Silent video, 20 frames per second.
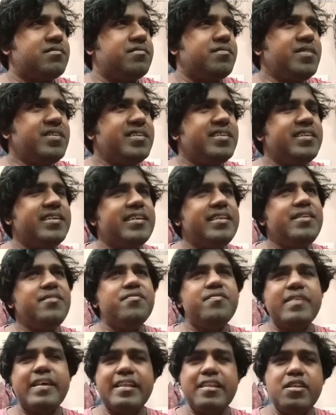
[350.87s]
We really
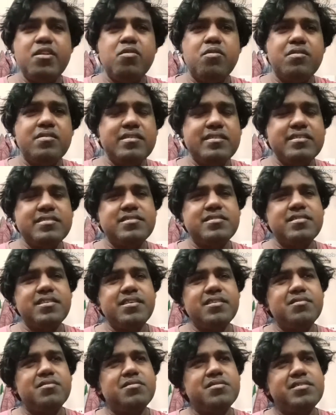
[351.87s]
value all this
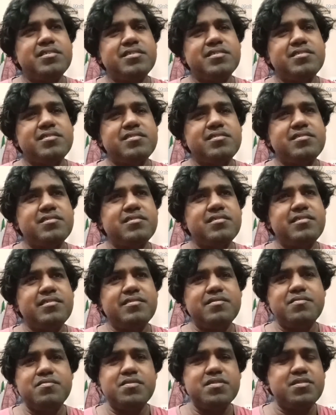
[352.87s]
thing, or just
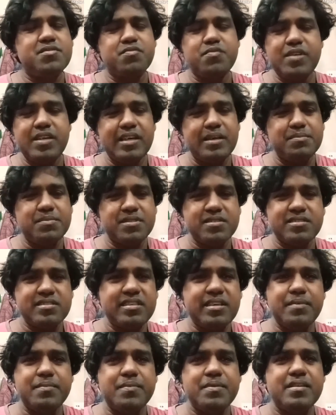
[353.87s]
we have
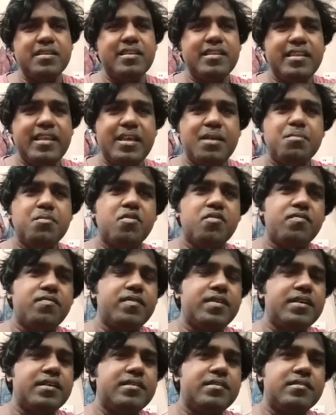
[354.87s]
just given the name of
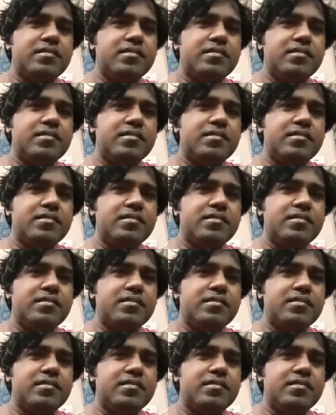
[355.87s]
it?